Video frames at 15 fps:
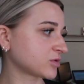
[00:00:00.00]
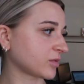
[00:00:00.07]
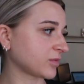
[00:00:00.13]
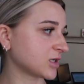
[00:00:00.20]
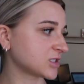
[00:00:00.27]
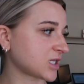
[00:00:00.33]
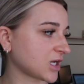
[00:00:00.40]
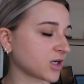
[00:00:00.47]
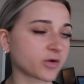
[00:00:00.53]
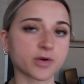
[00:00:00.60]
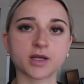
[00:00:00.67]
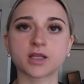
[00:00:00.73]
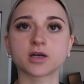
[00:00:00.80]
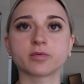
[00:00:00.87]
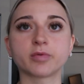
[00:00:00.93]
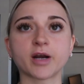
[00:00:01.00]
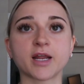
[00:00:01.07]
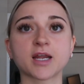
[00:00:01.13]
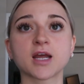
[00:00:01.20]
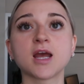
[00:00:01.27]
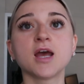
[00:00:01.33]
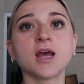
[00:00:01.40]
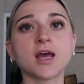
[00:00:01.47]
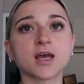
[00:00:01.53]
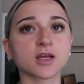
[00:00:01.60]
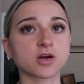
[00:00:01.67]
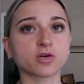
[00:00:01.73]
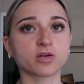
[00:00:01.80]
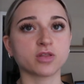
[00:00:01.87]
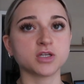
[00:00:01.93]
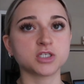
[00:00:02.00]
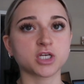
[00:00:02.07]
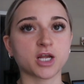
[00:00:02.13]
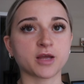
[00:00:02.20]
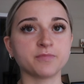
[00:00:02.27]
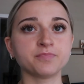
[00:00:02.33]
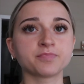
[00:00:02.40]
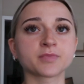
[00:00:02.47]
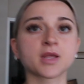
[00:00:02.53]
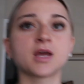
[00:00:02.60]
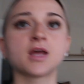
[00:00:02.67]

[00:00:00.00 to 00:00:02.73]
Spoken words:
so I'm gonna take a quick little break and go to the gym.